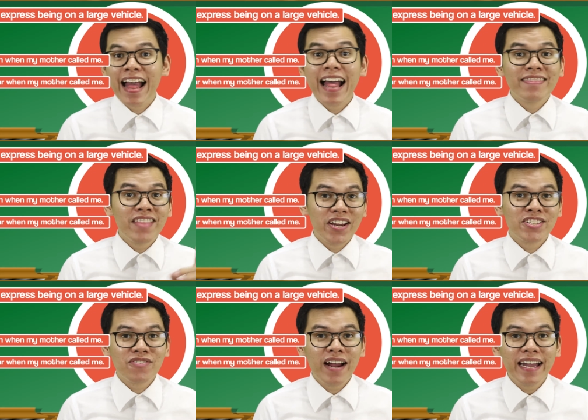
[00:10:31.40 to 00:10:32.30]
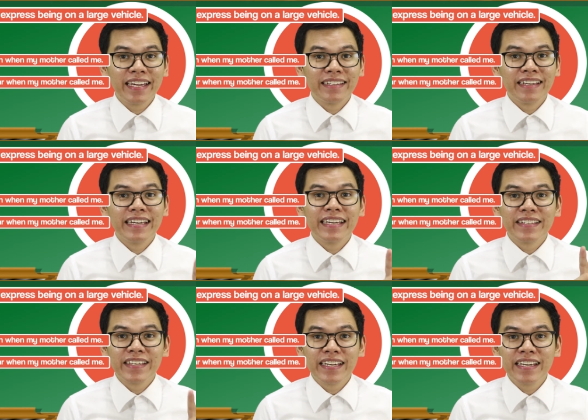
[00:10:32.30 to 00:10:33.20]
That is right. It
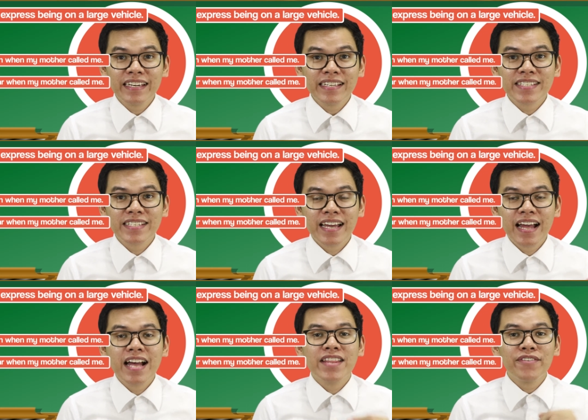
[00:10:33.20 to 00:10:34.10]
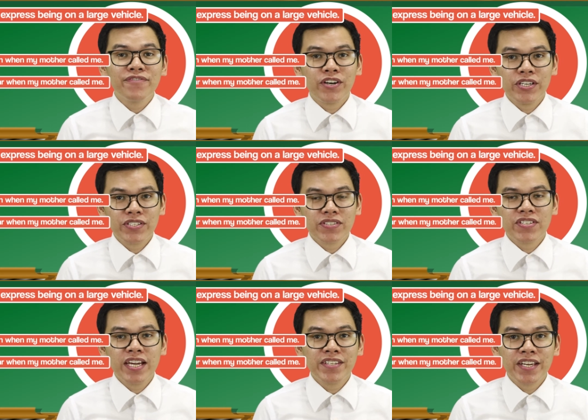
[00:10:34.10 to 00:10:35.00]
is the first
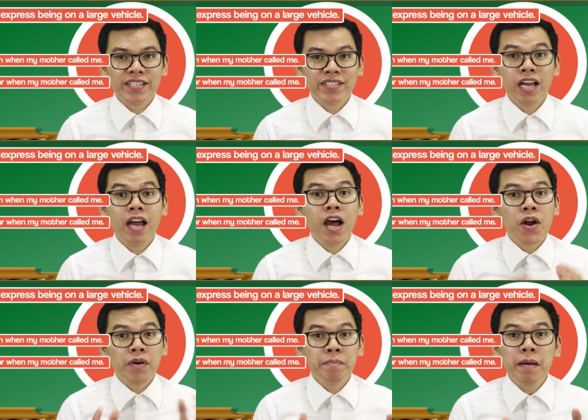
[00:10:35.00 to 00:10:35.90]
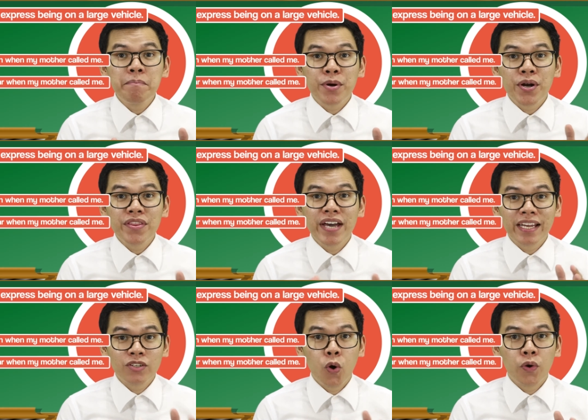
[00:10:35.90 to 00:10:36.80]
sentence. Remember that
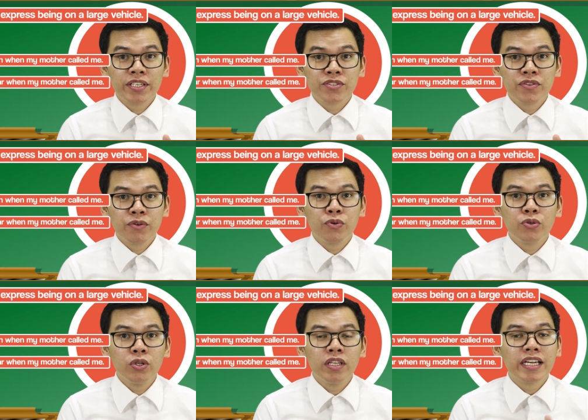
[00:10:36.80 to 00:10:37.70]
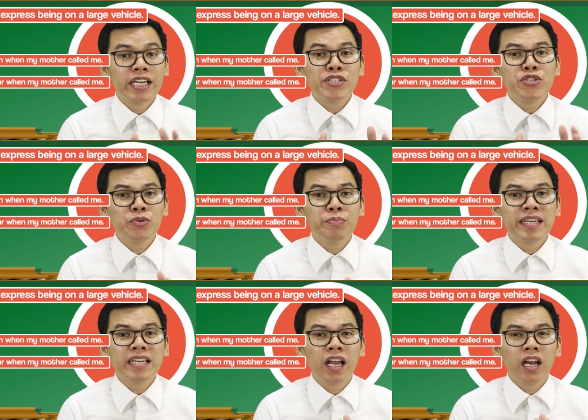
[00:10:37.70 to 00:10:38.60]
according to the rule, it should be
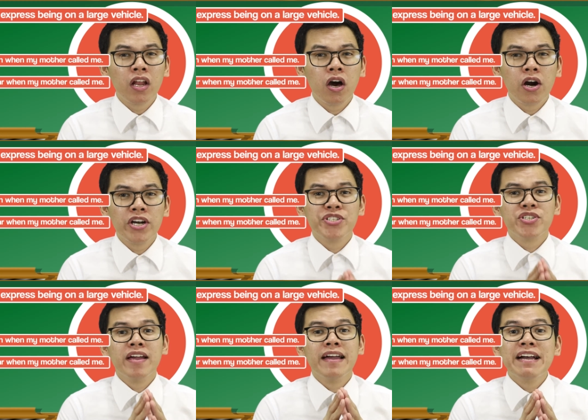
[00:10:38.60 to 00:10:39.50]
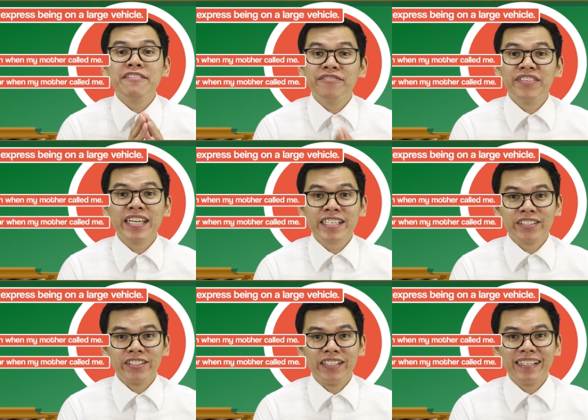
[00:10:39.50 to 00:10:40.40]
a large vehicle.
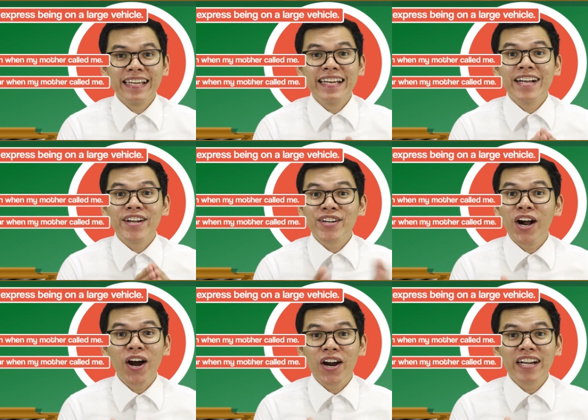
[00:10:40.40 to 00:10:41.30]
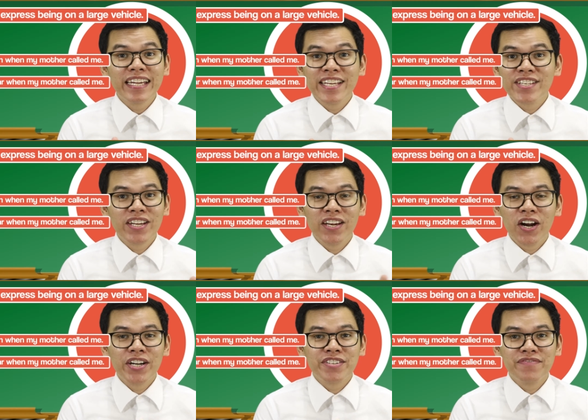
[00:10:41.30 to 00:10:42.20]
Car is a
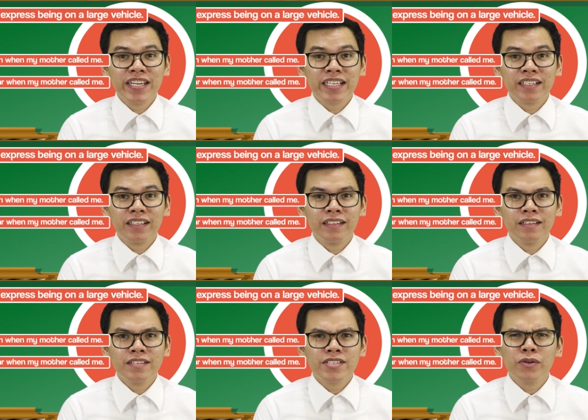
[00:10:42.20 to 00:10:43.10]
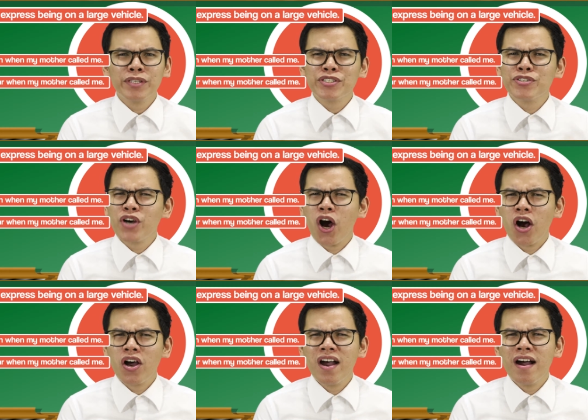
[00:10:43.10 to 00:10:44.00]
large vehicle. So, Teacher Dong,
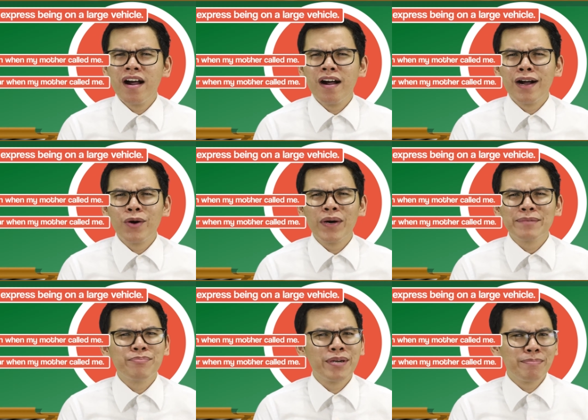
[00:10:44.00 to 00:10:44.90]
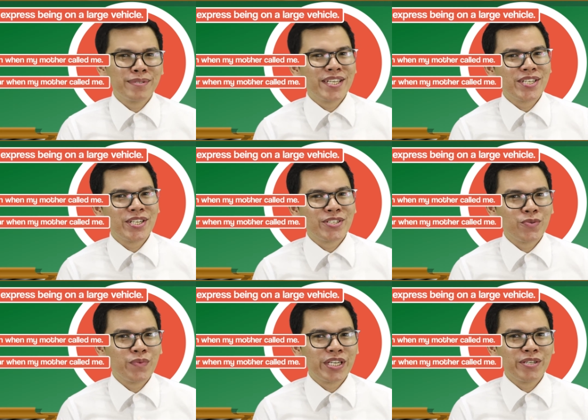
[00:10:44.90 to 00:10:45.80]
uh, what preposition should be
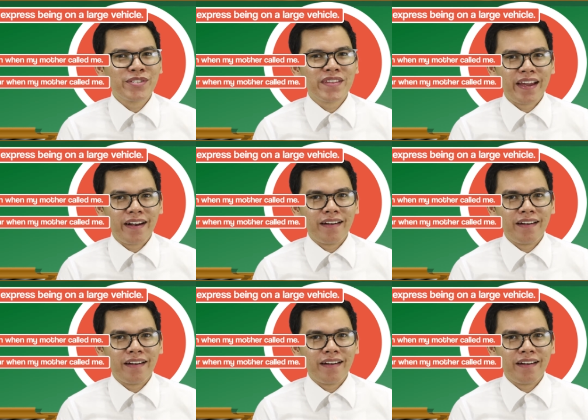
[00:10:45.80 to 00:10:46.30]
used there?